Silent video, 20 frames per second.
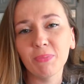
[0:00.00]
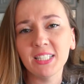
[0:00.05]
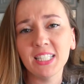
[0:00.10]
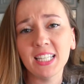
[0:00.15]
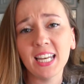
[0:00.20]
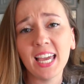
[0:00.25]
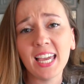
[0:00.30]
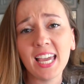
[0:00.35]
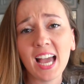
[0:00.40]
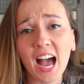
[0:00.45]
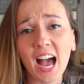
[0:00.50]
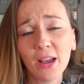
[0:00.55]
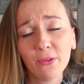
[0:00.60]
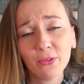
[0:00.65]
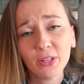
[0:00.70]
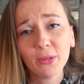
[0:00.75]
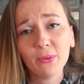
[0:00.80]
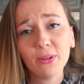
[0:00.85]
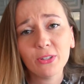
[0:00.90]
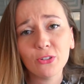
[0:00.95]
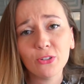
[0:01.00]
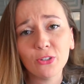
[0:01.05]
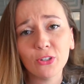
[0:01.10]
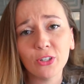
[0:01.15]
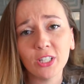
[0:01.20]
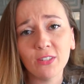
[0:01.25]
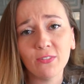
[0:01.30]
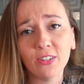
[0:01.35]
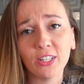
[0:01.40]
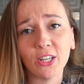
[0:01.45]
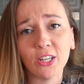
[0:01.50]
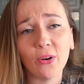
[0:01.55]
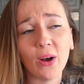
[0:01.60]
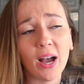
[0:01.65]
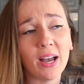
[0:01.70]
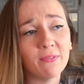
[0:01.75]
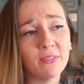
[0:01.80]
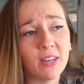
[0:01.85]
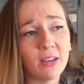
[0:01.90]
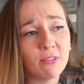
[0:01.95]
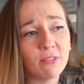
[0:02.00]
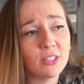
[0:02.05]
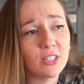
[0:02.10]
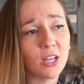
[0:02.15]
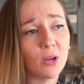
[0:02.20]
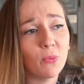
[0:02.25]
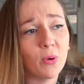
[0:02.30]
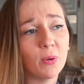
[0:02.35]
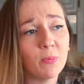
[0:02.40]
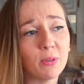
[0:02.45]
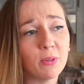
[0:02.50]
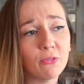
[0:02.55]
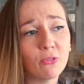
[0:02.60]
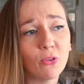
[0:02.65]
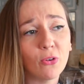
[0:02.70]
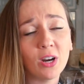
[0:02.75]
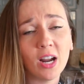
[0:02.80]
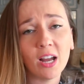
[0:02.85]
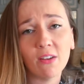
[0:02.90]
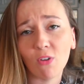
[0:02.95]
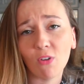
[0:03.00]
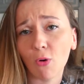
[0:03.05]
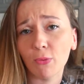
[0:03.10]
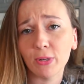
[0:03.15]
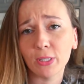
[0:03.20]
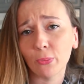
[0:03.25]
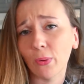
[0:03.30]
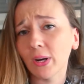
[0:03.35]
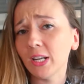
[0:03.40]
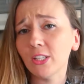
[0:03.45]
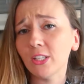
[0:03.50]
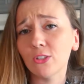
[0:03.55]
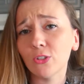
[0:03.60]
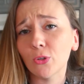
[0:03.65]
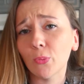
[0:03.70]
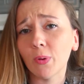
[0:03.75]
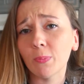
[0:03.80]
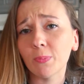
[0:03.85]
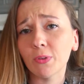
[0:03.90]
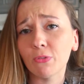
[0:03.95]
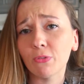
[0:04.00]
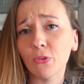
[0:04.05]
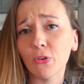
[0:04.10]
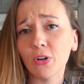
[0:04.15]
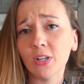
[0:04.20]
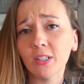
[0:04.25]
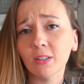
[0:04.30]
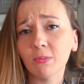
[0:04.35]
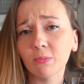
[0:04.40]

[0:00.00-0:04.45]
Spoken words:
But today, I really want to do a cooking video. I've never done one before. I've always wanted to do one before.